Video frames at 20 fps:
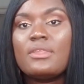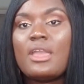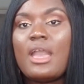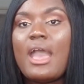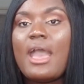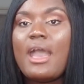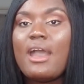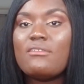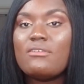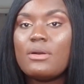I
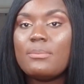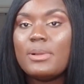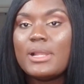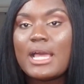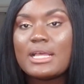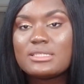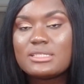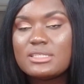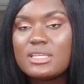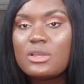have a
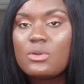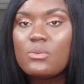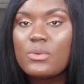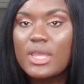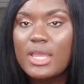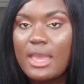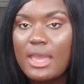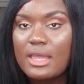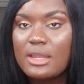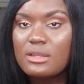plastic
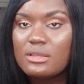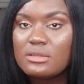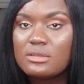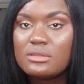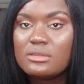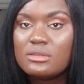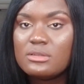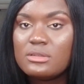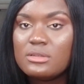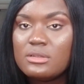wig head
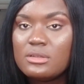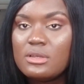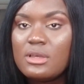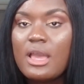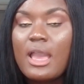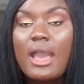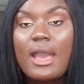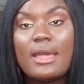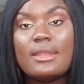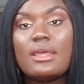
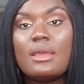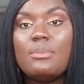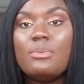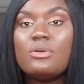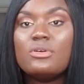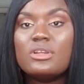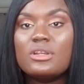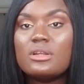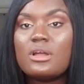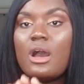and I
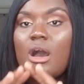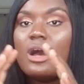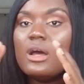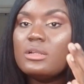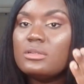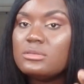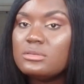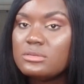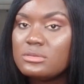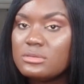put it
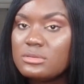on